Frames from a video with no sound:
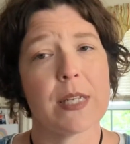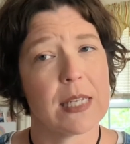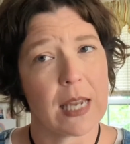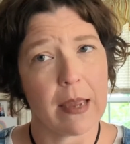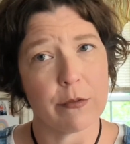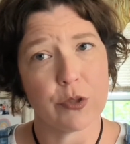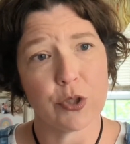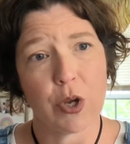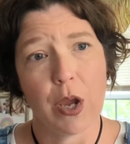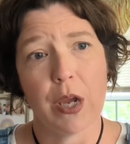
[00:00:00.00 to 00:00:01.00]

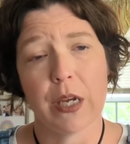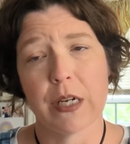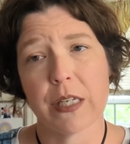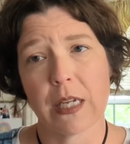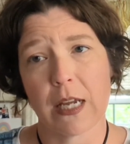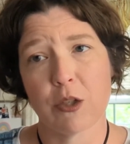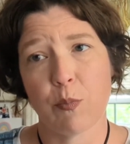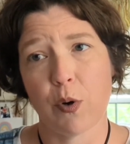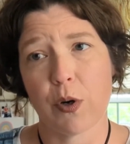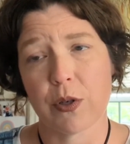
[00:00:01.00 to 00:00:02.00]
sketch in a
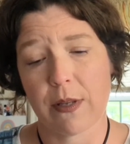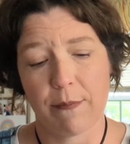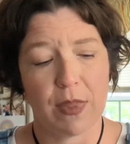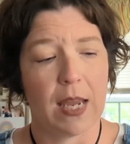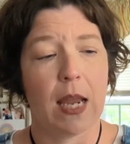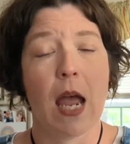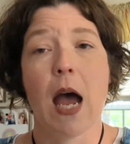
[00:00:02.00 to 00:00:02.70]
sketchbook or something,